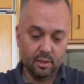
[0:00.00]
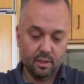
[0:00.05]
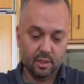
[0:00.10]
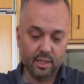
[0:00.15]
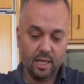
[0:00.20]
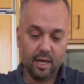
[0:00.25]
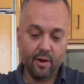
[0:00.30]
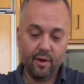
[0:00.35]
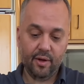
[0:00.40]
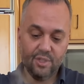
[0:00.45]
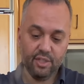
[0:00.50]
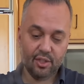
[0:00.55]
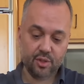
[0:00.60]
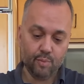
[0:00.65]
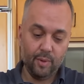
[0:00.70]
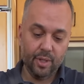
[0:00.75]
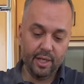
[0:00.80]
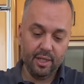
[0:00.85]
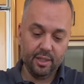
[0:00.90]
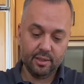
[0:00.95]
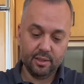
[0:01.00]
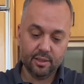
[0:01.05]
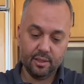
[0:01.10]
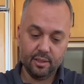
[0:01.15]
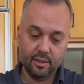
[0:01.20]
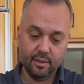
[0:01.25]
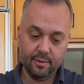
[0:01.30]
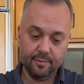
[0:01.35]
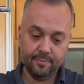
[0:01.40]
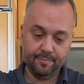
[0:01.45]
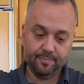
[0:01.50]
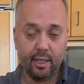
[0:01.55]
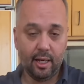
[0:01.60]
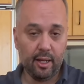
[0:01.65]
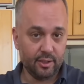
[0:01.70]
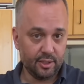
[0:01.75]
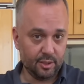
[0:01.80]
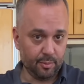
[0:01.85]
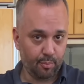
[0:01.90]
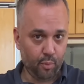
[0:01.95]
Now I just wait.
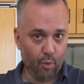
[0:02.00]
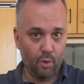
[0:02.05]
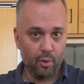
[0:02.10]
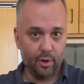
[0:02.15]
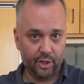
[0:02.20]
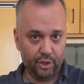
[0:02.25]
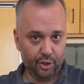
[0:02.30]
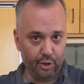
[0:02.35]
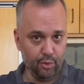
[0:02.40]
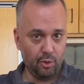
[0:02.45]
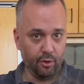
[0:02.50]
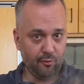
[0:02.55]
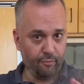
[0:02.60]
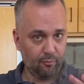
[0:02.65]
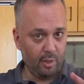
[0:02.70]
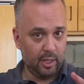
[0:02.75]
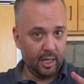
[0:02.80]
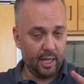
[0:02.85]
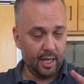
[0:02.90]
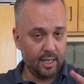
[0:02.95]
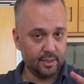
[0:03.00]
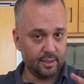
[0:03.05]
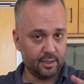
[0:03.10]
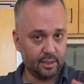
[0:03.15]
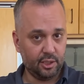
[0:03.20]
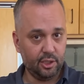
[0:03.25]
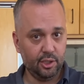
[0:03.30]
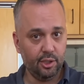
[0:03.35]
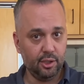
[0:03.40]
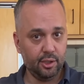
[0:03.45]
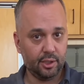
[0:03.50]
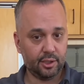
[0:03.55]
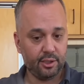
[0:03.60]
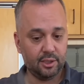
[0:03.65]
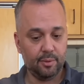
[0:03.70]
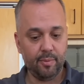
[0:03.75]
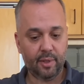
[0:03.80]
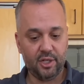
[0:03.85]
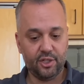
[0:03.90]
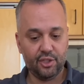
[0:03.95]
Now it's important you, as the cook,
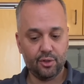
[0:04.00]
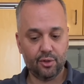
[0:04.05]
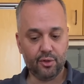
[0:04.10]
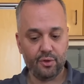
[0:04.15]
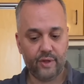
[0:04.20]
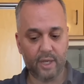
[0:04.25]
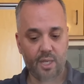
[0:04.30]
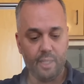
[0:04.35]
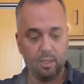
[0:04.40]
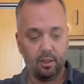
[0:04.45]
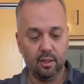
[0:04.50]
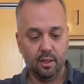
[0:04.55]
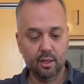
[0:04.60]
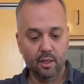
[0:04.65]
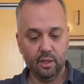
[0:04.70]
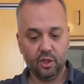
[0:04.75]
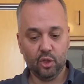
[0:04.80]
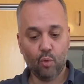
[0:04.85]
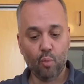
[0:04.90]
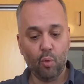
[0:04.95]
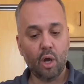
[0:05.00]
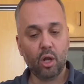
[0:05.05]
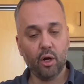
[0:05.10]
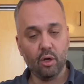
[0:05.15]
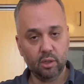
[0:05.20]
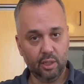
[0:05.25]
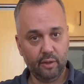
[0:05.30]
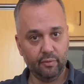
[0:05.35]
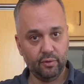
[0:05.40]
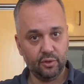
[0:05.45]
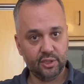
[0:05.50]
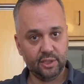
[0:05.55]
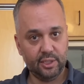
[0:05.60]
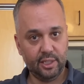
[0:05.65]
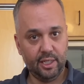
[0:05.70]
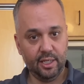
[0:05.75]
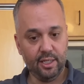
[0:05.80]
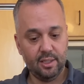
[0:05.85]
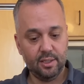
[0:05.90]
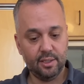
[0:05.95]
to make sure that the water level
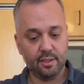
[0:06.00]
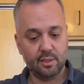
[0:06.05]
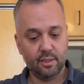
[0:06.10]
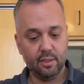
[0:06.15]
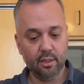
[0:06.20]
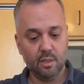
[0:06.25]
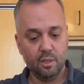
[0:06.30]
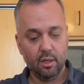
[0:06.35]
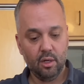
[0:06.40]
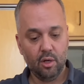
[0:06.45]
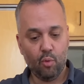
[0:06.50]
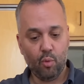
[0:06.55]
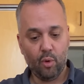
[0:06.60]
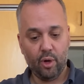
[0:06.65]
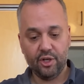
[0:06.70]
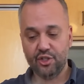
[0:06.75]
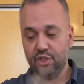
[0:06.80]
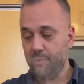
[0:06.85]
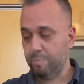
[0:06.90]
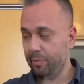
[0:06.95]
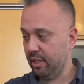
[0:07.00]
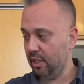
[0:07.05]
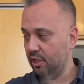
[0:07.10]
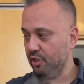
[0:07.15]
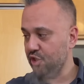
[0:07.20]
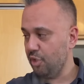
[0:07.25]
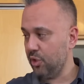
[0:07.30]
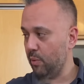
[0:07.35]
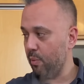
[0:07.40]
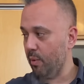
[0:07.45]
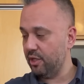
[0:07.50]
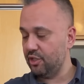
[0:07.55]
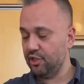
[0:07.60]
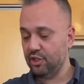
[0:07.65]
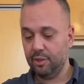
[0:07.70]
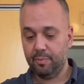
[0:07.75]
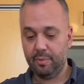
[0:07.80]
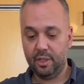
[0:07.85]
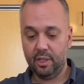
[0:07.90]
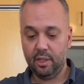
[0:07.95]
stays where it should be, and I'll show you where it
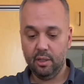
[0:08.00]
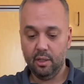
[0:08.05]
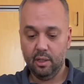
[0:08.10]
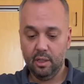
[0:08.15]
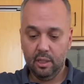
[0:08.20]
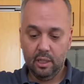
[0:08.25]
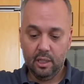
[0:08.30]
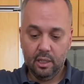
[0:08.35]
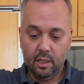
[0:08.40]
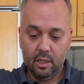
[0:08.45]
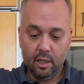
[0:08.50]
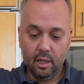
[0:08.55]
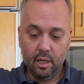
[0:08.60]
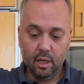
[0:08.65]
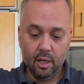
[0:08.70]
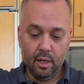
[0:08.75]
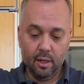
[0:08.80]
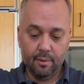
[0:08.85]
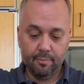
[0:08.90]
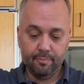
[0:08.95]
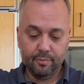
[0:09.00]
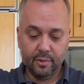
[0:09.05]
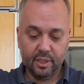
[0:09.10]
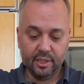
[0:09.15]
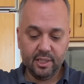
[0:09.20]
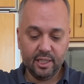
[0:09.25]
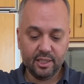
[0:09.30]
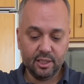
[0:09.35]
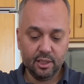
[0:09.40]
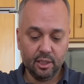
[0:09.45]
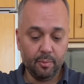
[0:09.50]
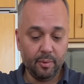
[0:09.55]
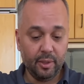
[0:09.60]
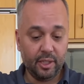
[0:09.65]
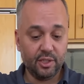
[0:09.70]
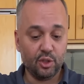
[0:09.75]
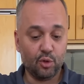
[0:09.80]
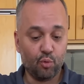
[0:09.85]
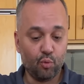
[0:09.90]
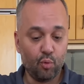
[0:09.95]
should be. It takes a little bit
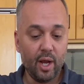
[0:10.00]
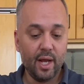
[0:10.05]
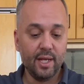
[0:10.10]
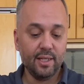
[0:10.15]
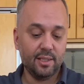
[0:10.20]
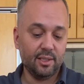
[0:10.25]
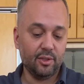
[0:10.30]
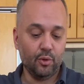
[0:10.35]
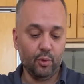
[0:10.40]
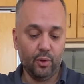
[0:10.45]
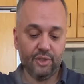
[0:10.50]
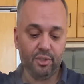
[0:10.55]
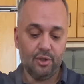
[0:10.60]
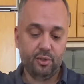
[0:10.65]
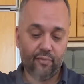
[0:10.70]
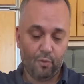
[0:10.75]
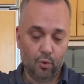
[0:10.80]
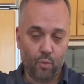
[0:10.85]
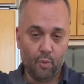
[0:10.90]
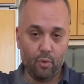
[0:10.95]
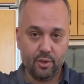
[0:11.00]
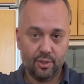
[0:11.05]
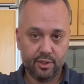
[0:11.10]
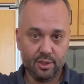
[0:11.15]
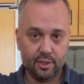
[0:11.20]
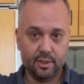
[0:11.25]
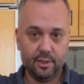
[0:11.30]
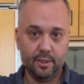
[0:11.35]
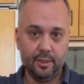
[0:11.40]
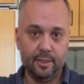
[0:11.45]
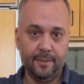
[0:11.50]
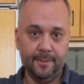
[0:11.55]
because the rice is going to, of course,